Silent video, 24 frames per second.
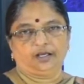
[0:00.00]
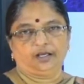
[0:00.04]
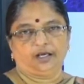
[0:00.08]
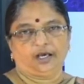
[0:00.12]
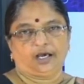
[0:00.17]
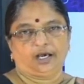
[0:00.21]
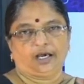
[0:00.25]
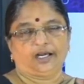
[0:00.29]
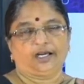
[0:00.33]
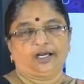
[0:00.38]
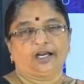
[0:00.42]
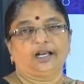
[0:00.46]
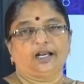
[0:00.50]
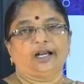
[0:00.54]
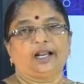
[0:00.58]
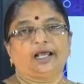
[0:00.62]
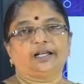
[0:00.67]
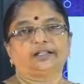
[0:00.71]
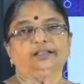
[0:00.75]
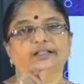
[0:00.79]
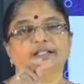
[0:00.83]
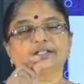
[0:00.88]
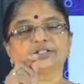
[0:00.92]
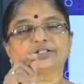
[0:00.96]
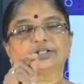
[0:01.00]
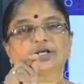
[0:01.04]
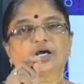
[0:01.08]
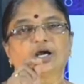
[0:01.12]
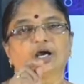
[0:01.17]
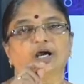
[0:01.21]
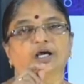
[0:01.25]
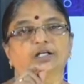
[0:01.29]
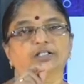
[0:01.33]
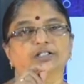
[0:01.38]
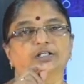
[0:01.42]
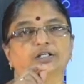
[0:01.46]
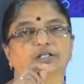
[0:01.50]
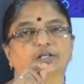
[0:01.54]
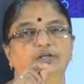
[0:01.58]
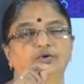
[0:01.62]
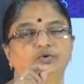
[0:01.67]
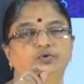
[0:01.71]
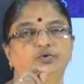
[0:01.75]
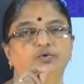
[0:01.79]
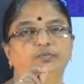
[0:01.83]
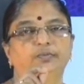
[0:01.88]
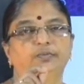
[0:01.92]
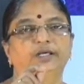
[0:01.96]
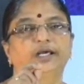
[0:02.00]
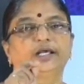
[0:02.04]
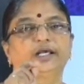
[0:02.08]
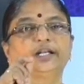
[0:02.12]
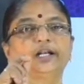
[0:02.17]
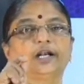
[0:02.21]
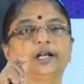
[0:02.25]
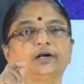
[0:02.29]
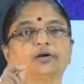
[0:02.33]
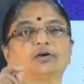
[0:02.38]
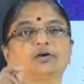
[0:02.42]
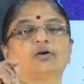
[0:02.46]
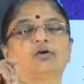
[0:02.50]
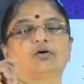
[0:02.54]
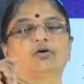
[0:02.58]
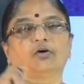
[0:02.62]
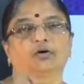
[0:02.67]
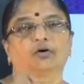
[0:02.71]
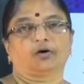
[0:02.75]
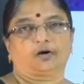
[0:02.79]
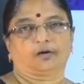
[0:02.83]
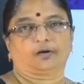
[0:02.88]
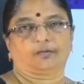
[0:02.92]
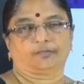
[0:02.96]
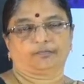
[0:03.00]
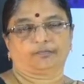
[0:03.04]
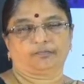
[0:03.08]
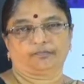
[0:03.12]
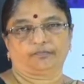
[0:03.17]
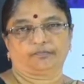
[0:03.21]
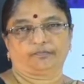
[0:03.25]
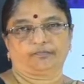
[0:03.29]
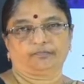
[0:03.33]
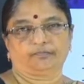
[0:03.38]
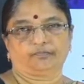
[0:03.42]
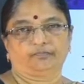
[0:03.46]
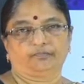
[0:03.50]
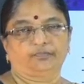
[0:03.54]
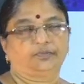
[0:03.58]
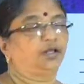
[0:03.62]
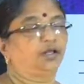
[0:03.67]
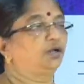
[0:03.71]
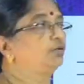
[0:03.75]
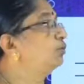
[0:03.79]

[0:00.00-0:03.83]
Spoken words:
And let the charge Q be an electron. Then